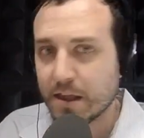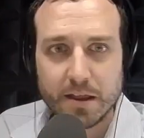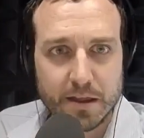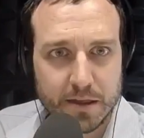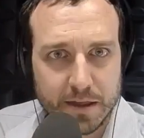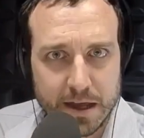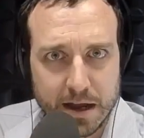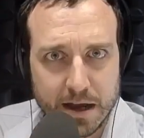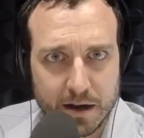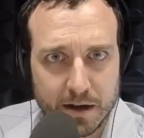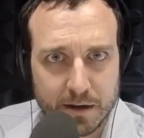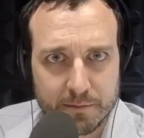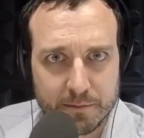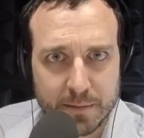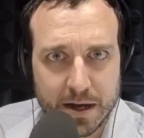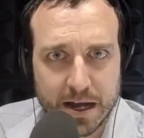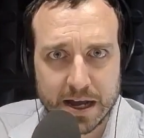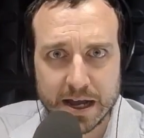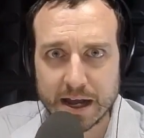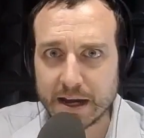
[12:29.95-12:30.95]
They aren't
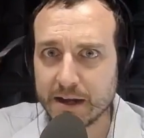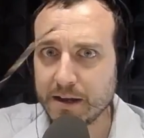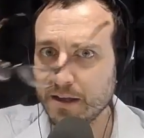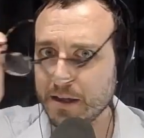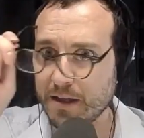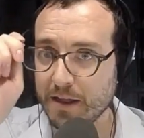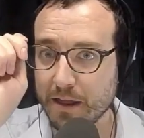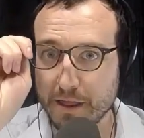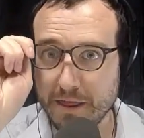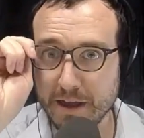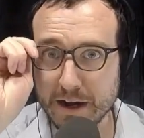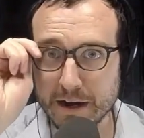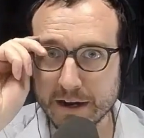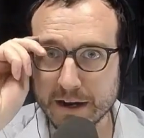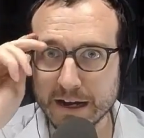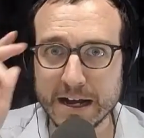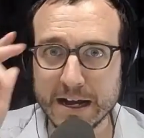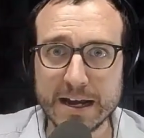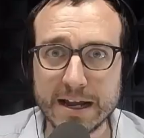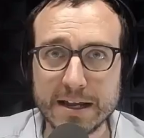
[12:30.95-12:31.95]
mine. They're
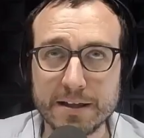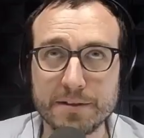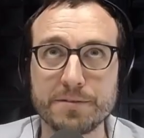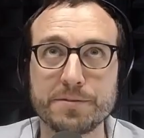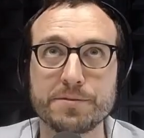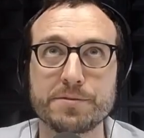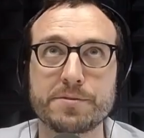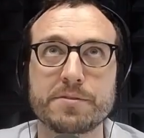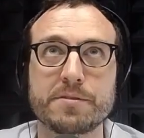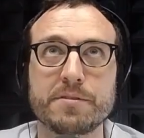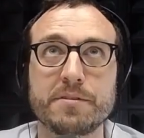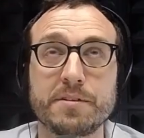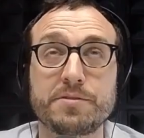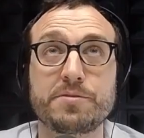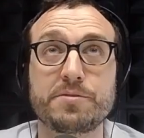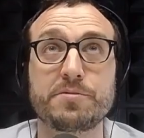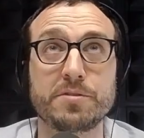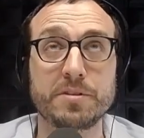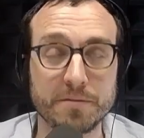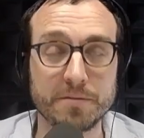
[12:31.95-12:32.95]
Kyle's. Oh, it's
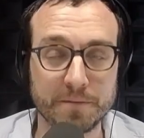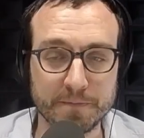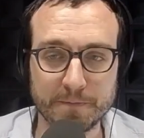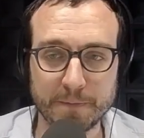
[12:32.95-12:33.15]
true.